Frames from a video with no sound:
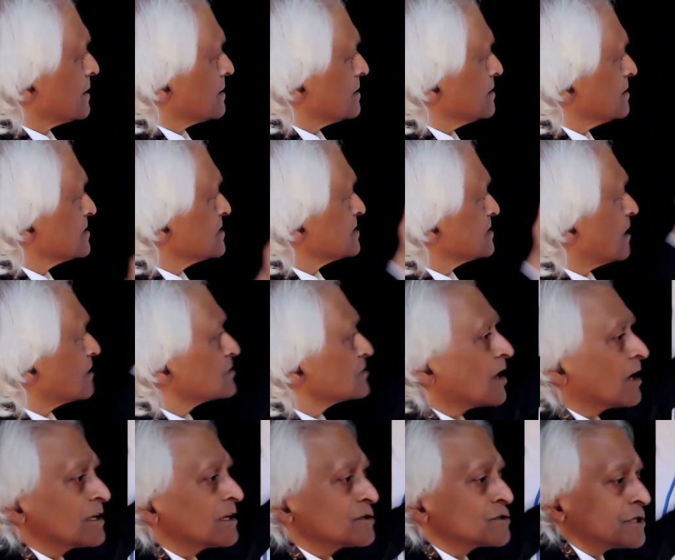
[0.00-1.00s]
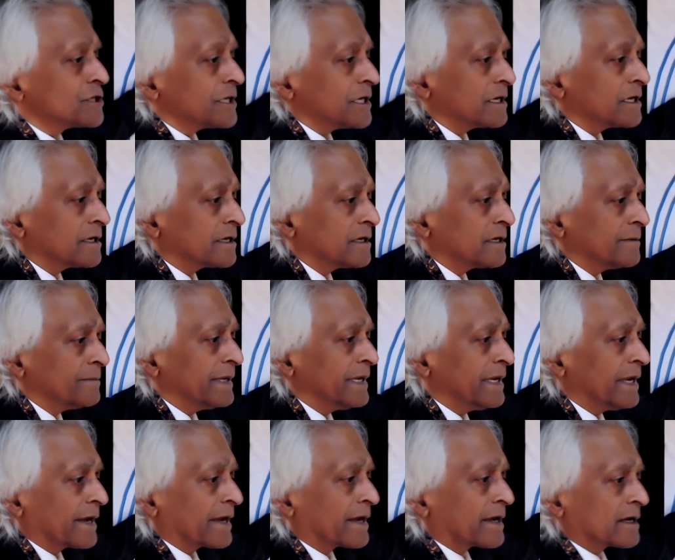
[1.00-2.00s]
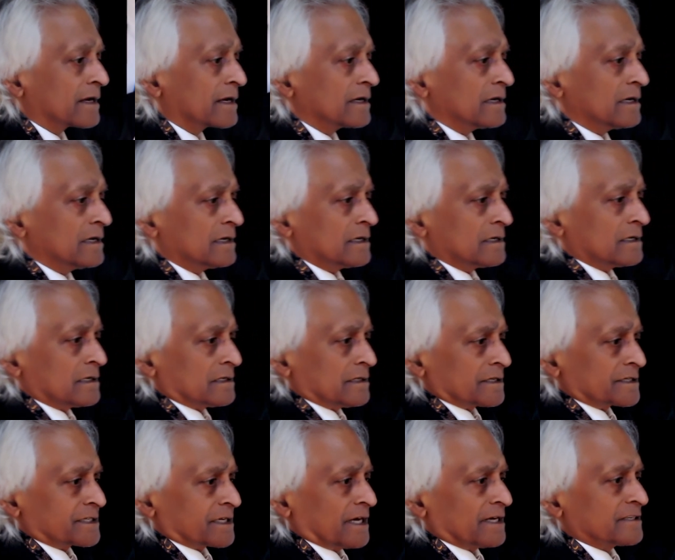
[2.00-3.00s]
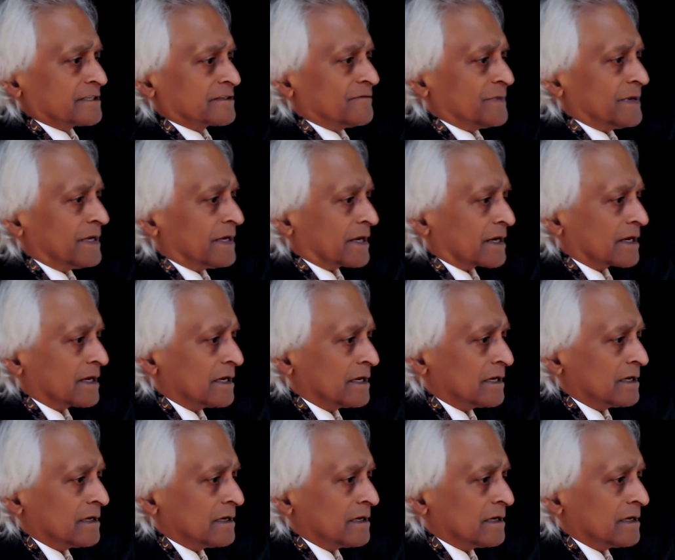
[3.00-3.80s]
This is ontology, being, the science of being.